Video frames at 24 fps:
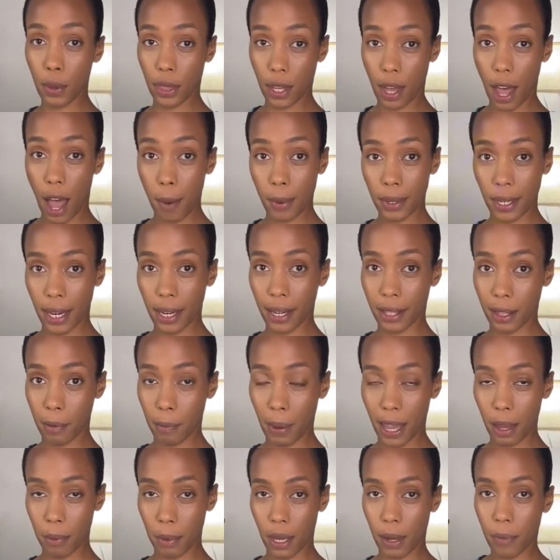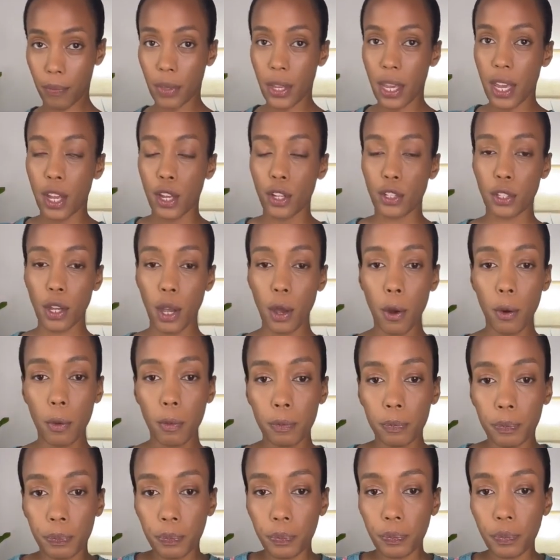accommodating the baby.
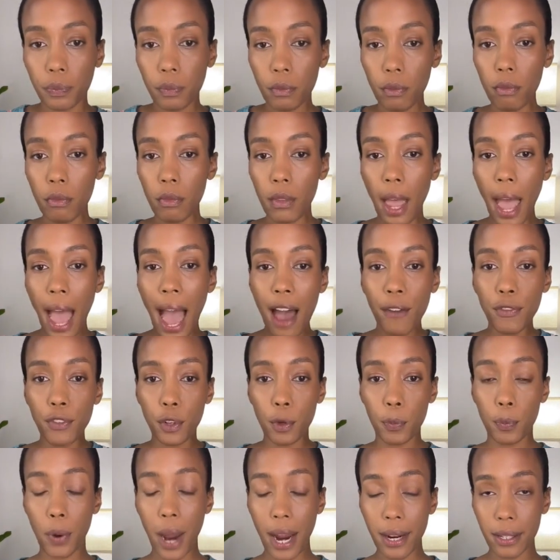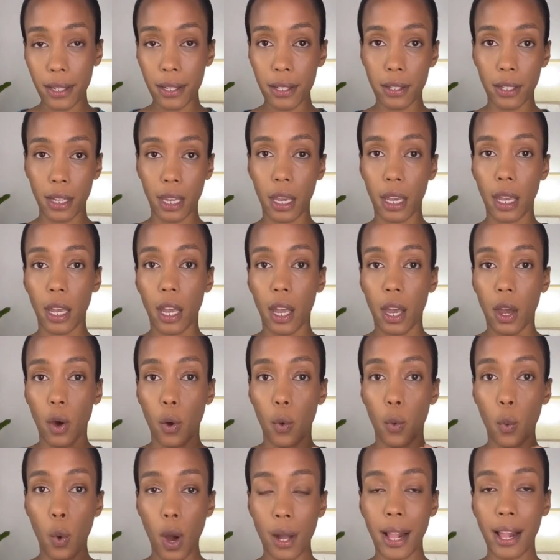So after pregnancy,
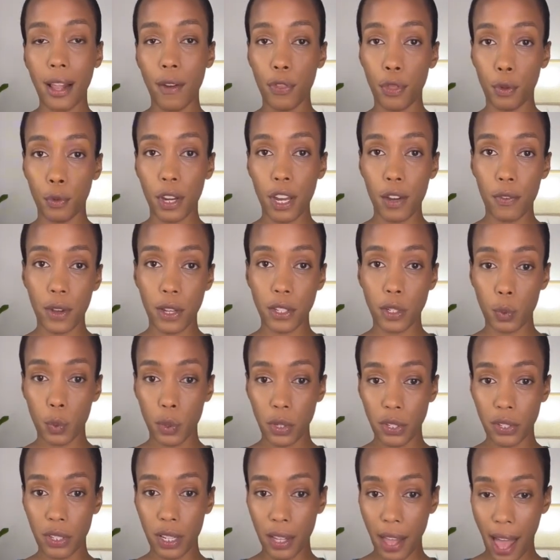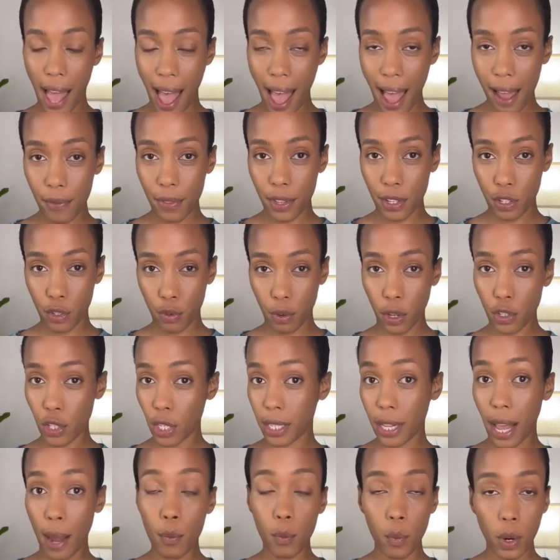1 out of 3 of us will still have this
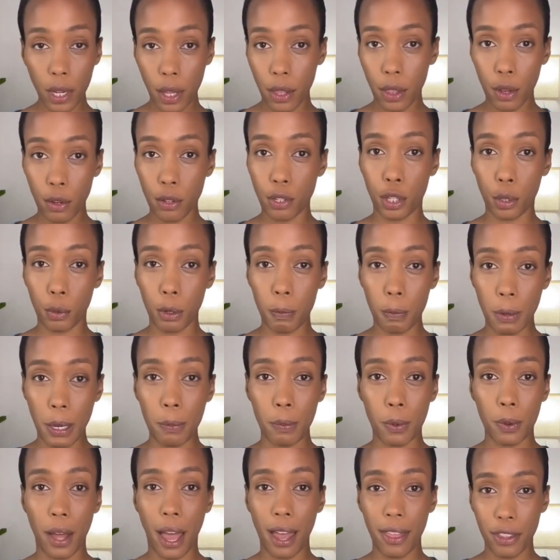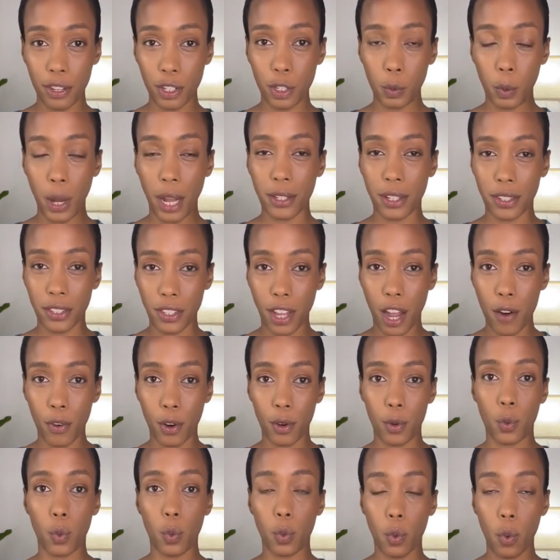stretching, and I'm one of those 3 people. This is why I
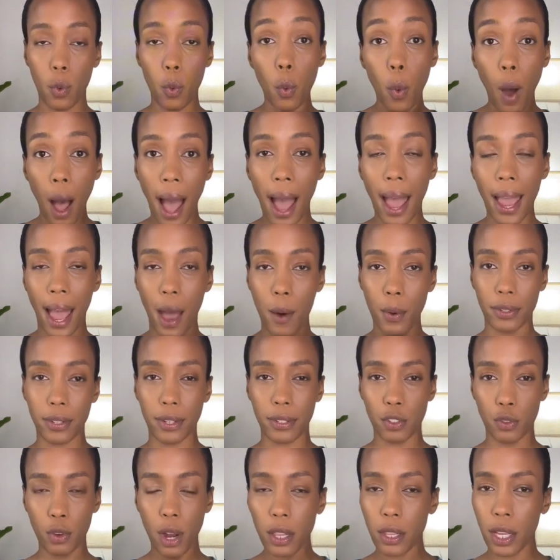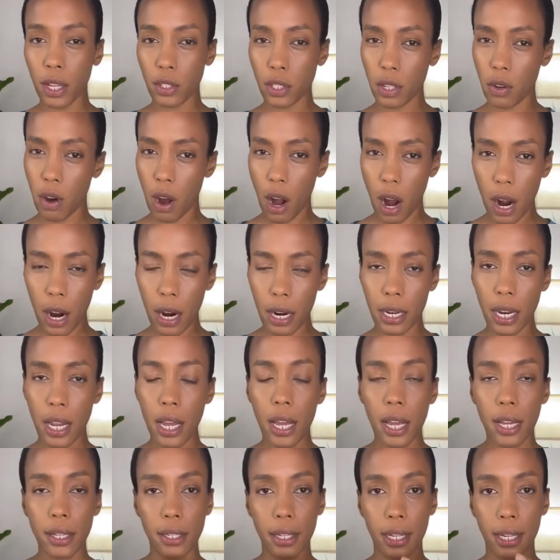discovered why I was struggling so hard
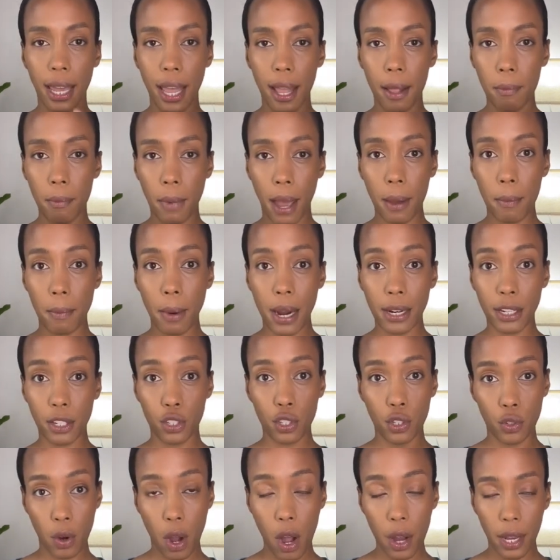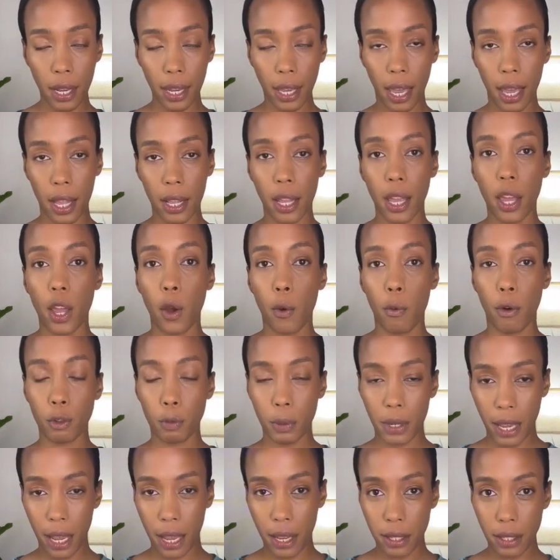to get my body strong again, was
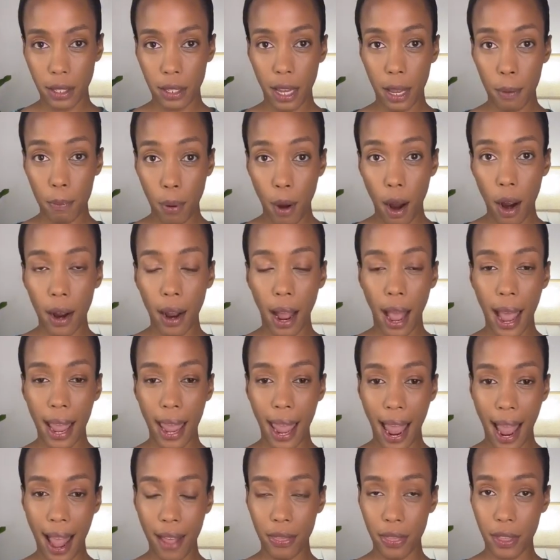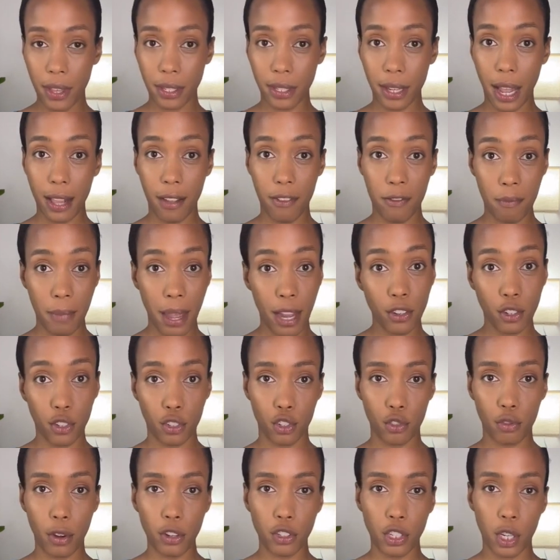because in part I had this kind of major
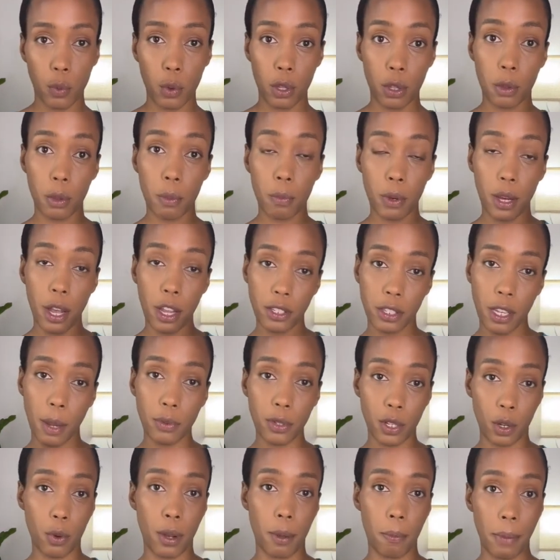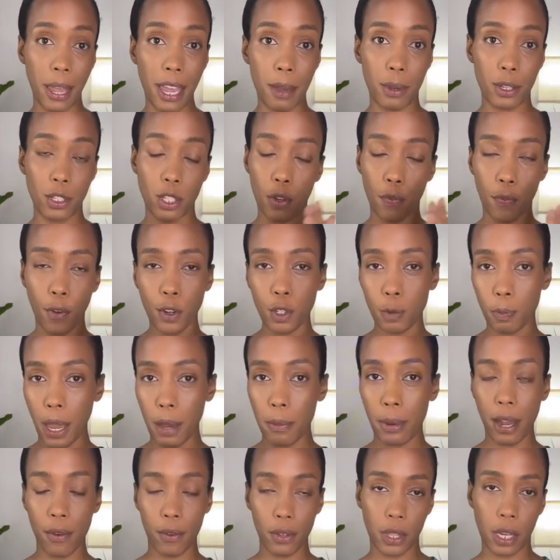stretching with subsequent babies. The first
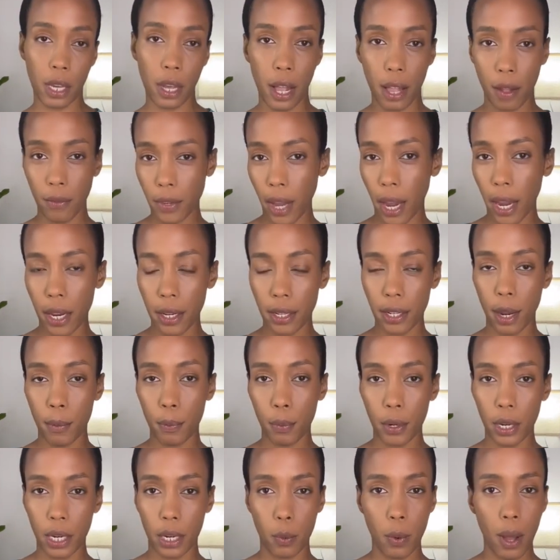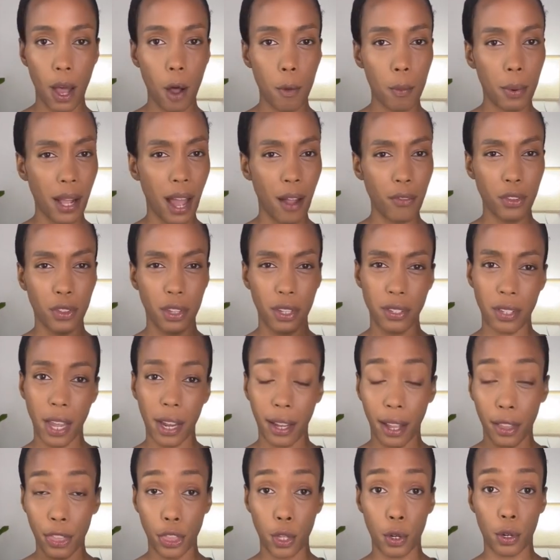baby, everything kind of tightened up pretty well, but after the
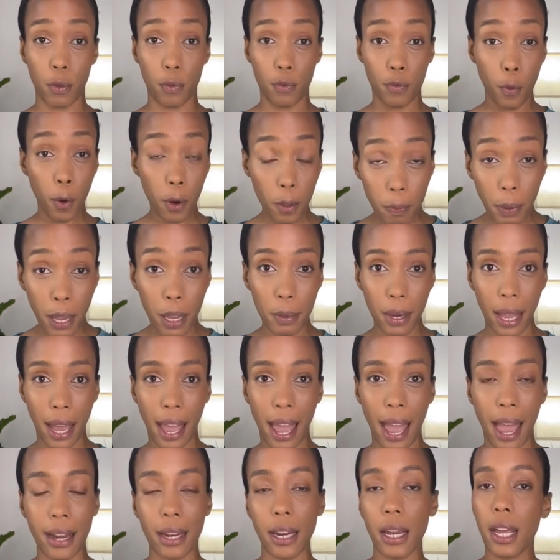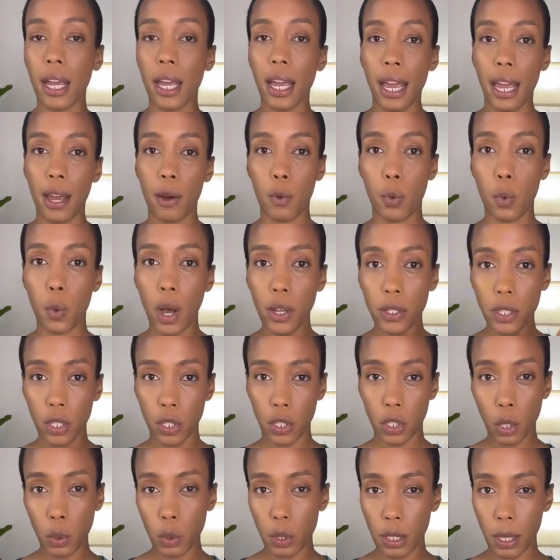second, third, and fourth baby I had, it
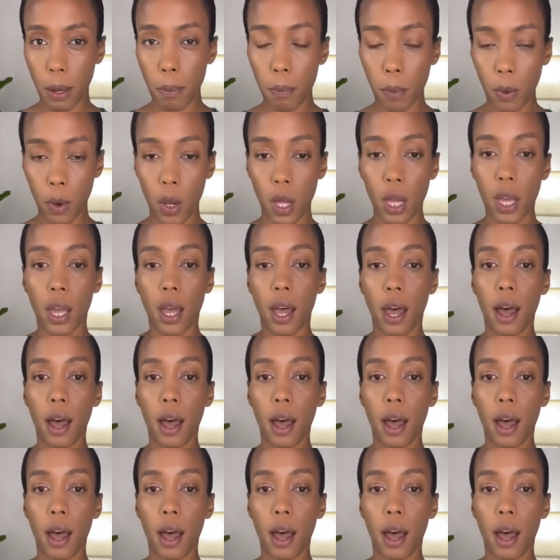wasn't so simple.